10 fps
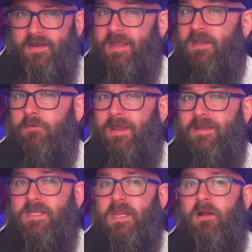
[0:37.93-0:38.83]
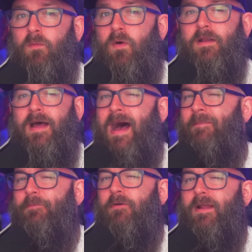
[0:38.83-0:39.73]
it into a tier 1
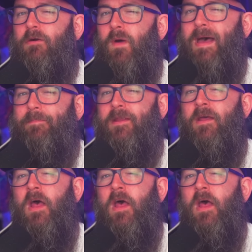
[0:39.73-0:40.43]
operator weapon